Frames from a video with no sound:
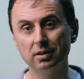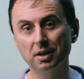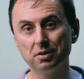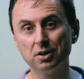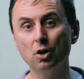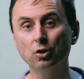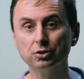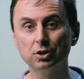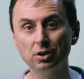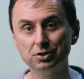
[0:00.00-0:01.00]
Now, the
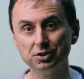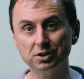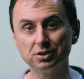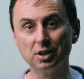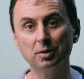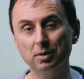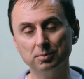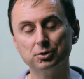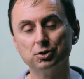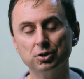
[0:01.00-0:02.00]
ontology, as
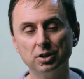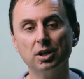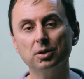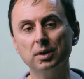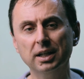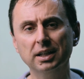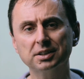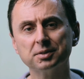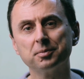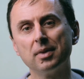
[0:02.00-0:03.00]
I'm sure you know,
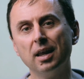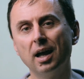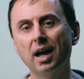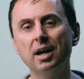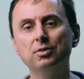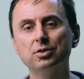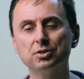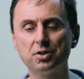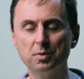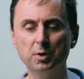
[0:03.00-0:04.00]
is how
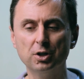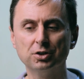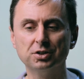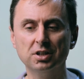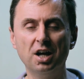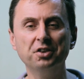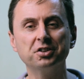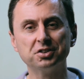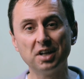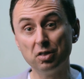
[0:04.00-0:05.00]
does the person
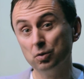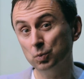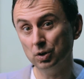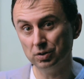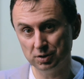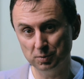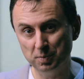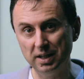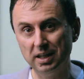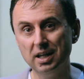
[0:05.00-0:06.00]
understand the world to
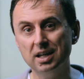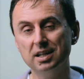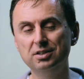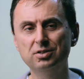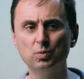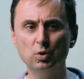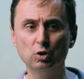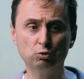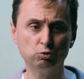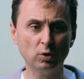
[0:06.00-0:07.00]
be? Is the
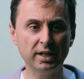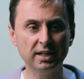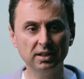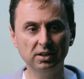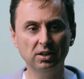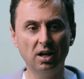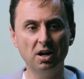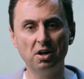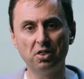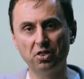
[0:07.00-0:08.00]
world real?
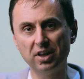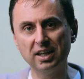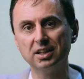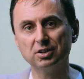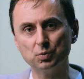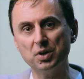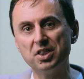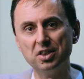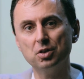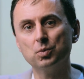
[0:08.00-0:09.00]
Are things
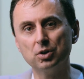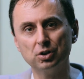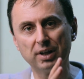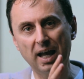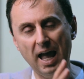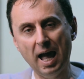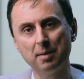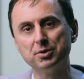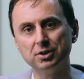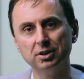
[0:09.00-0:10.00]
within the world
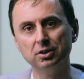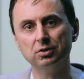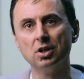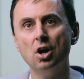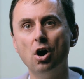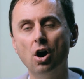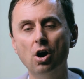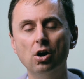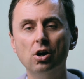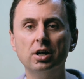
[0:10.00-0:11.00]
absolute?
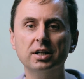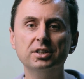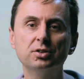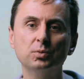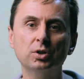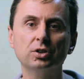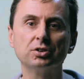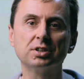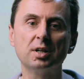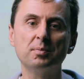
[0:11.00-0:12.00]
Or is the
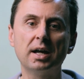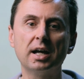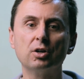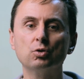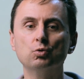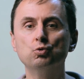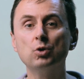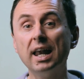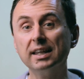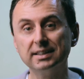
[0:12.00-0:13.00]
world somehow
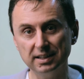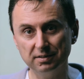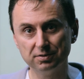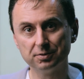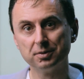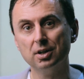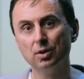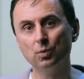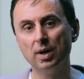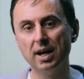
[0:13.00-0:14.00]
relative,
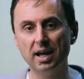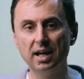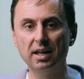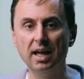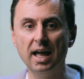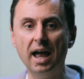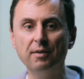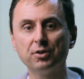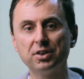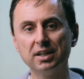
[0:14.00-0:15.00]
where
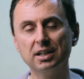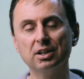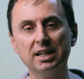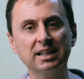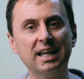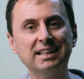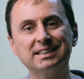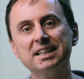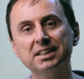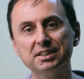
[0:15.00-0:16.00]
everything
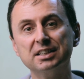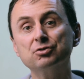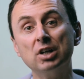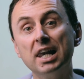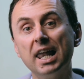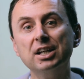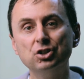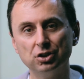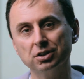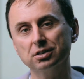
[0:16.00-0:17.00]
exists in
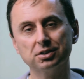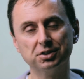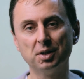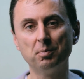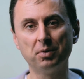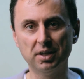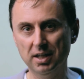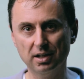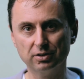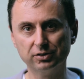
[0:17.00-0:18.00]
relation to
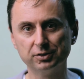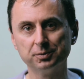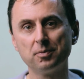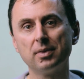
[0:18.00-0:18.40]
something else?